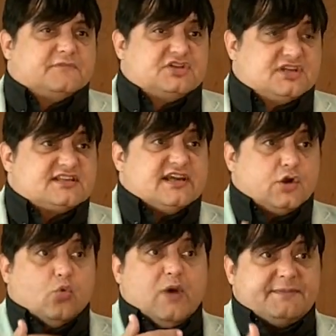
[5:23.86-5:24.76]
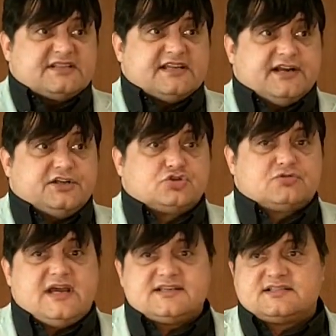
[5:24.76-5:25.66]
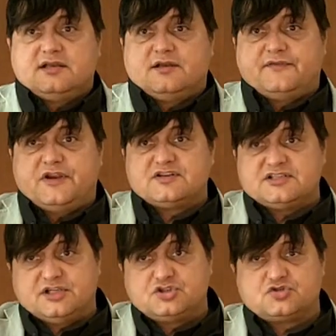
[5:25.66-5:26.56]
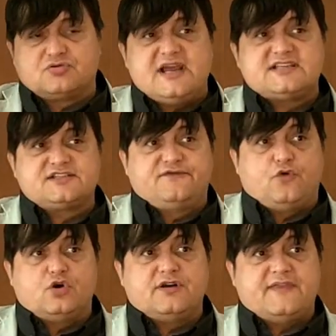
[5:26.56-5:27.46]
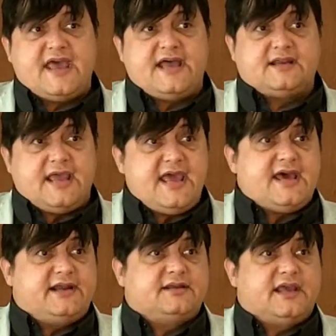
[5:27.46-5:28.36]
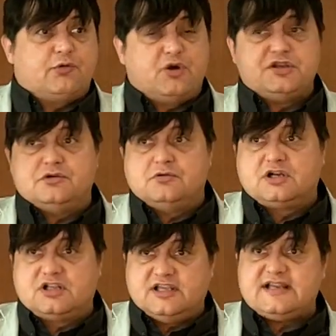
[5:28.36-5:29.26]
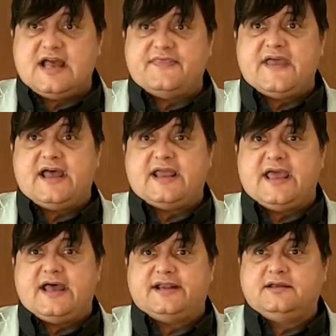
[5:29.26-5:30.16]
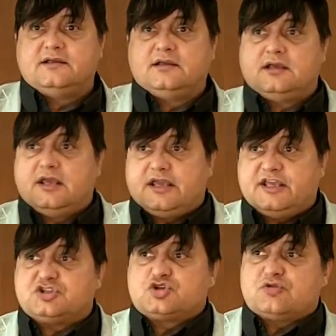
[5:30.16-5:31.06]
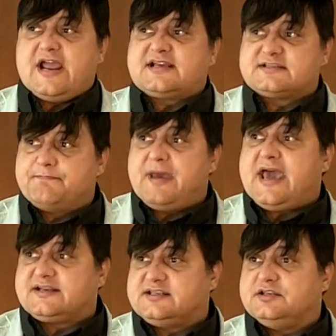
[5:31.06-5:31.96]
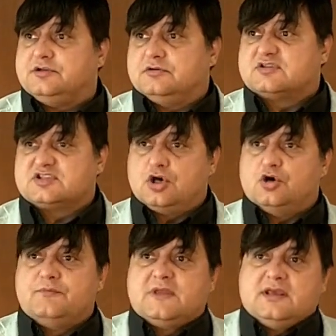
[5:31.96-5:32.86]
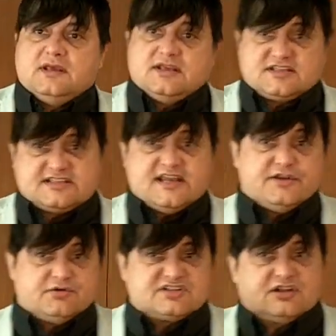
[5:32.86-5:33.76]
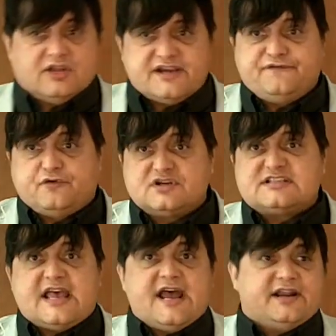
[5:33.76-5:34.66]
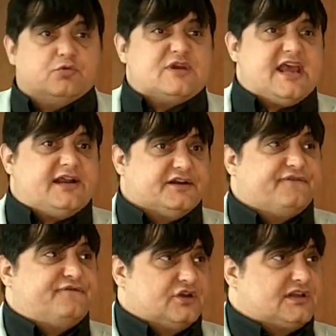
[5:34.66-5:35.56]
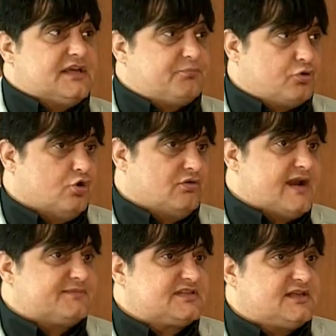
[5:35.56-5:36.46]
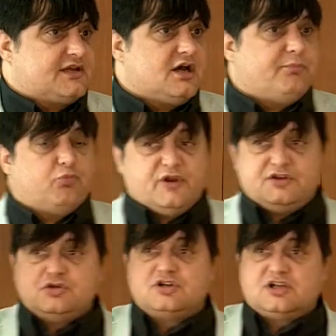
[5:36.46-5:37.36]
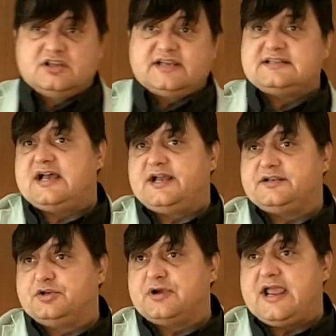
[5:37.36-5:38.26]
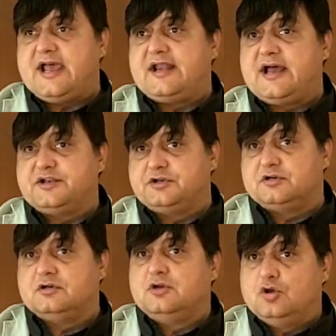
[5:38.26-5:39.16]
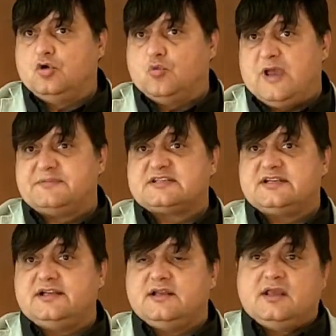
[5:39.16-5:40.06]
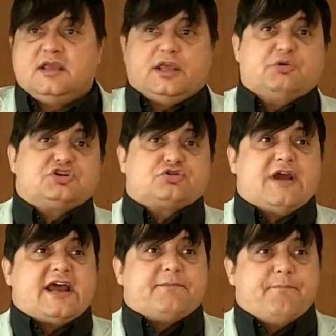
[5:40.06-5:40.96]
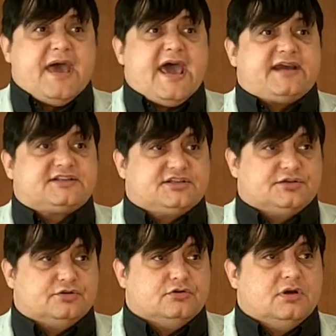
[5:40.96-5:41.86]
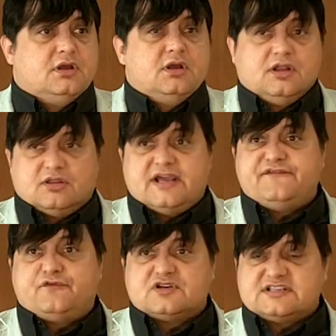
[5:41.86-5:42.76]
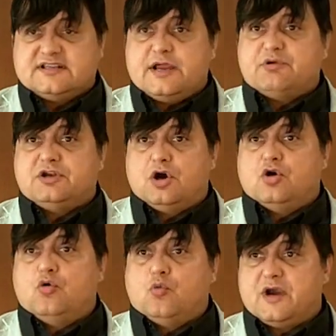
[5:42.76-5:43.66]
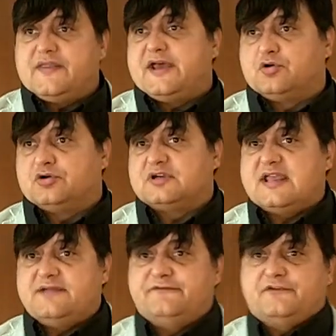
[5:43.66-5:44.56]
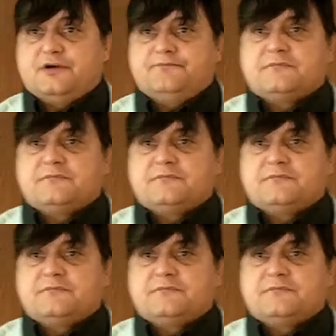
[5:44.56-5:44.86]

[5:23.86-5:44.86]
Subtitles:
just like a website address, there's an address for that ad. And when you click on that ad, it tracks back to you. So say there was a Life Force ad and we had an affiliate program set up. When you clicked on your ad on your website, it would track back to Life Force and they would know where that order came from.